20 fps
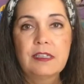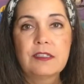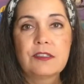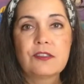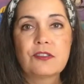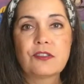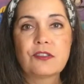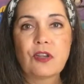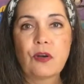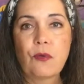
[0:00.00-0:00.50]

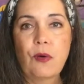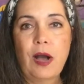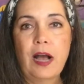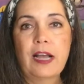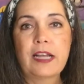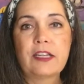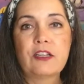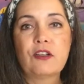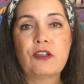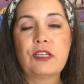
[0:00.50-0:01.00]
so
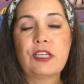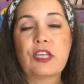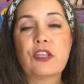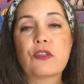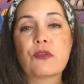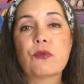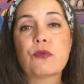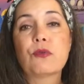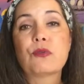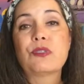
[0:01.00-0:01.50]
I could
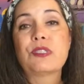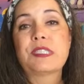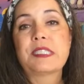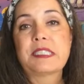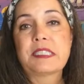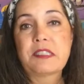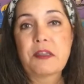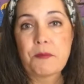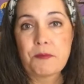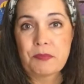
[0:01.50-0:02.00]
get through
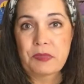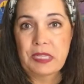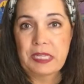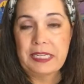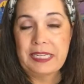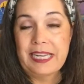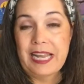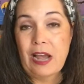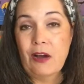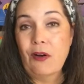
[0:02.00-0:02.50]

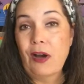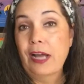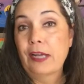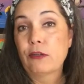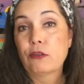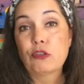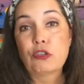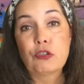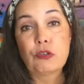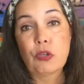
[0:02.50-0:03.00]
something. Now, I
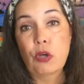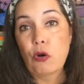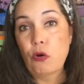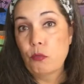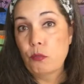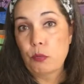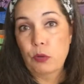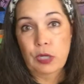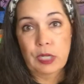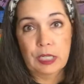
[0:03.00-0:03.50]
don't do the
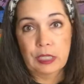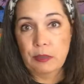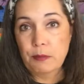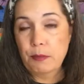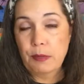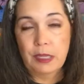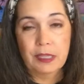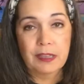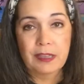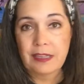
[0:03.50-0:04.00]
whole book in a
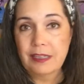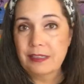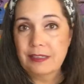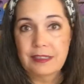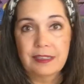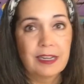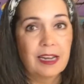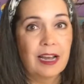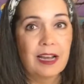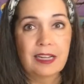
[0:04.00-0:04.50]
month,
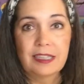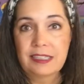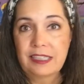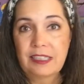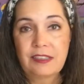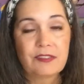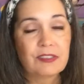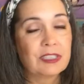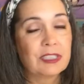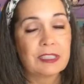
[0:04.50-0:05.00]
not
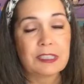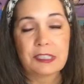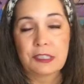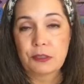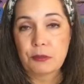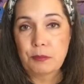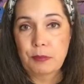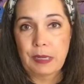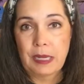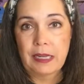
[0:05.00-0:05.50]
even a
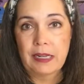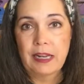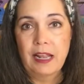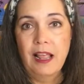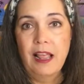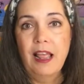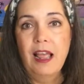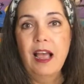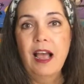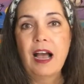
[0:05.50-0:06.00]
little bit.
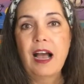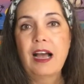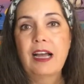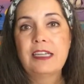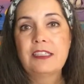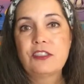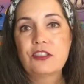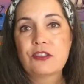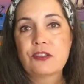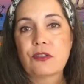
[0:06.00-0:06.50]

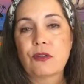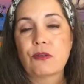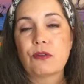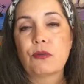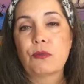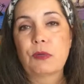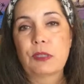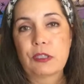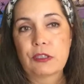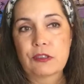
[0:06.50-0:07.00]
I just go
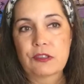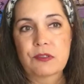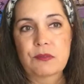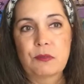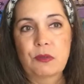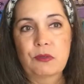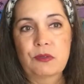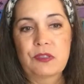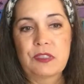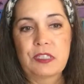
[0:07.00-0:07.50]
to what looks
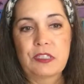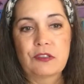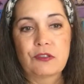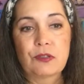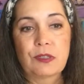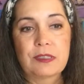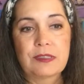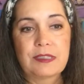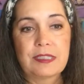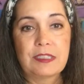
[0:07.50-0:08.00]
most
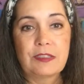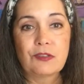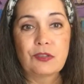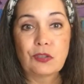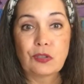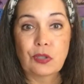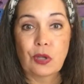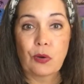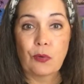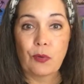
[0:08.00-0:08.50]
interesting.
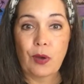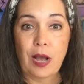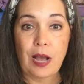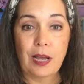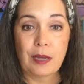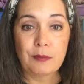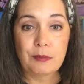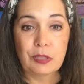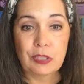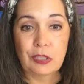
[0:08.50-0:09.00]
So
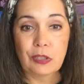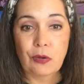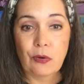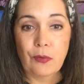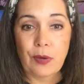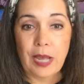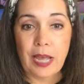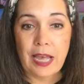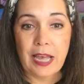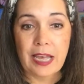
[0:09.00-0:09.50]
I'm going to
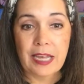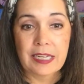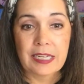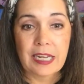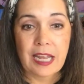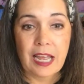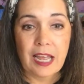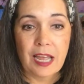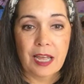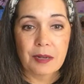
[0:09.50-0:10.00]
go
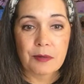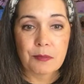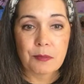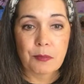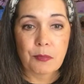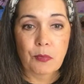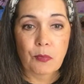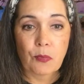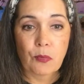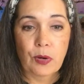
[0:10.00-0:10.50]
ahead
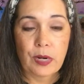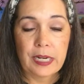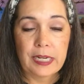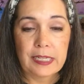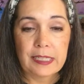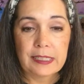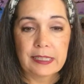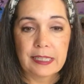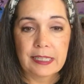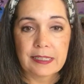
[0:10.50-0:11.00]
and
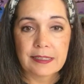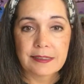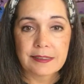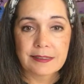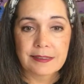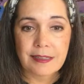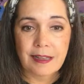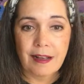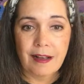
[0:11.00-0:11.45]
bring this